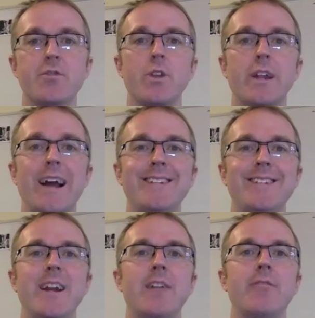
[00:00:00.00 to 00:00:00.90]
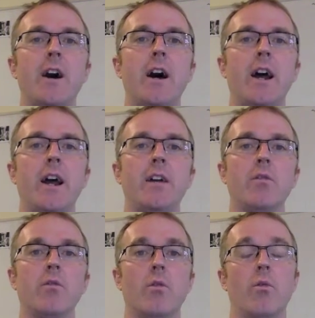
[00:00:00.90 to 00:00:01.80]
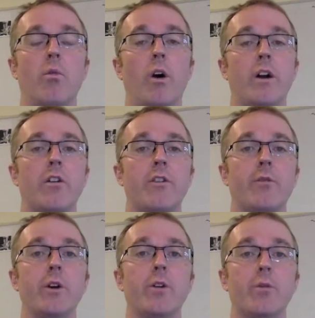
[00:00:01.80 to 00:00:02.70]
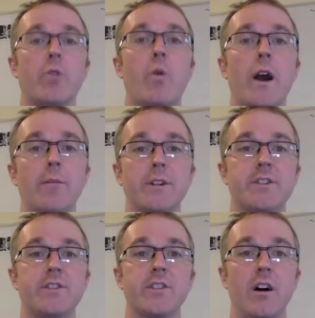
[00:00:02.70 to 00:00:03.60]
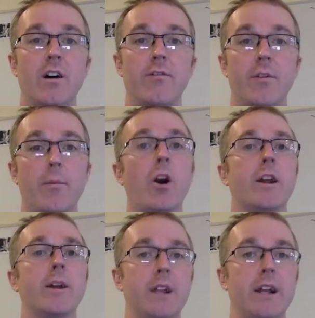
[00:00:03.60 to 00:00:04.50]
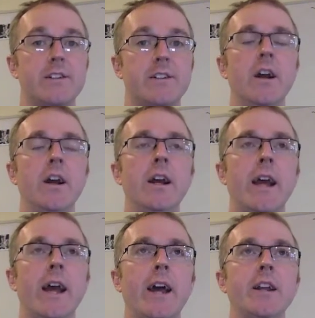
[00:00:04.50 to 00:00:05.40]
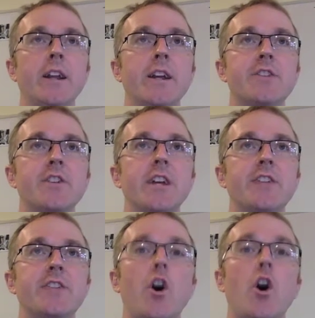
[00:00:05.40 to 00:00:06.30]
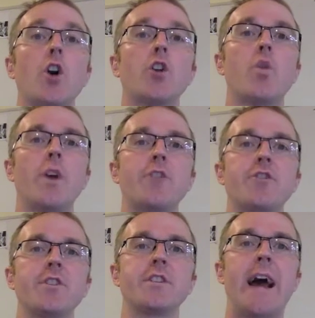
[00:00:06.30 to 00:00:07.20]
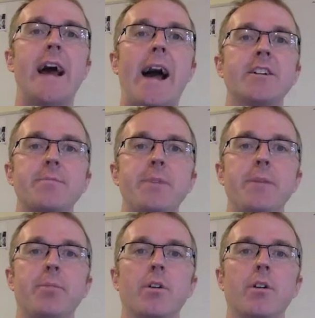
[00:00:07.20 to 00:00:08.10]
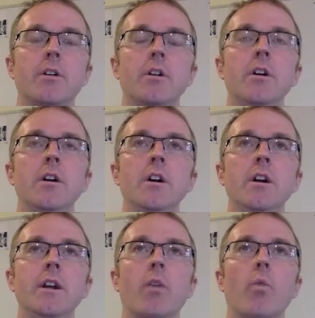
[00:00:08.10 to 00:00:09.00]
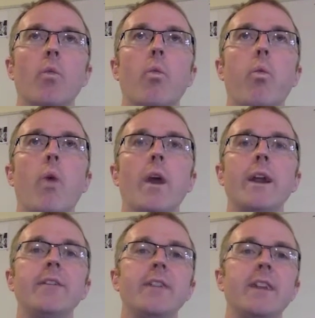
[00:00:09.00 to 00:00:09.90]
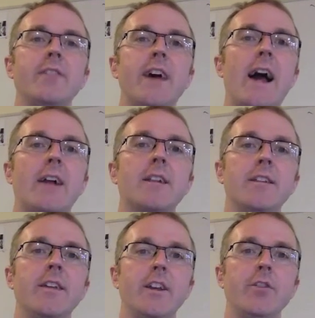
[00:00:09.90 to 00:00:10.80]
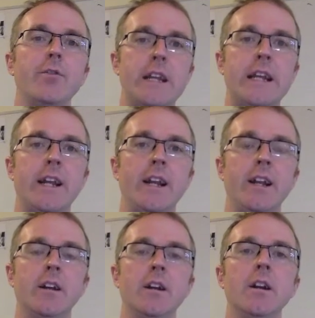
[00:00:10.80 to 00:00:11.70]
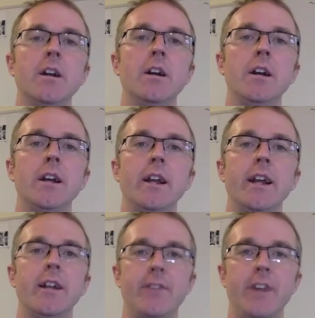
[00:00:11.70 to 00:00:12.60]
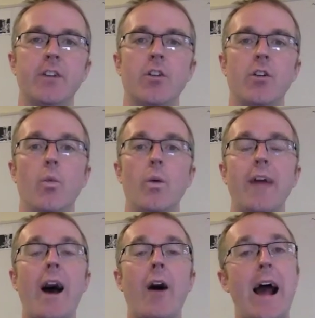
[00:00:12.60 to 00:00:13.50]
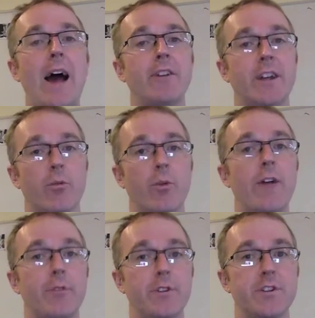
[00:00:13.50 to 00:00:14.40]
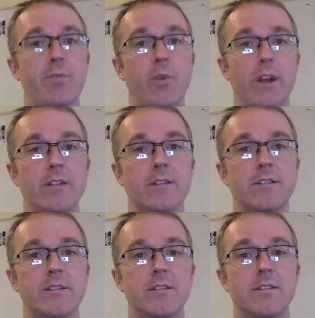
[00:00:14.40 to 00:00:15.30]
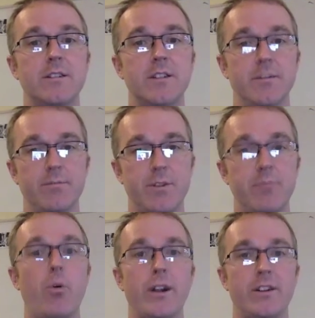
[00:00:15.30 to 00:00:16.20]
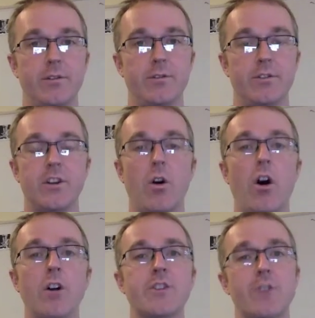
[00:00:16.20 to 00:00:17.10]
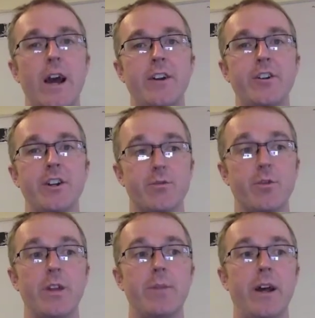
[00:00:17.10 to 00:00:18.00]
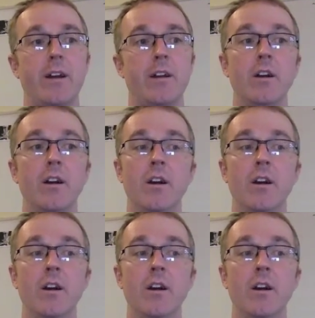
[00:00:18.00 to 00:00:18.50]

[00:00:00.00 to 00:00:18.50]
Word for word: to really identify what are the real requirements of the marketplace, and it's it's a hard question to ask people, you know, what is it exactly that you need in a vehicle without having a reference point to to point to. So our strategy has really been,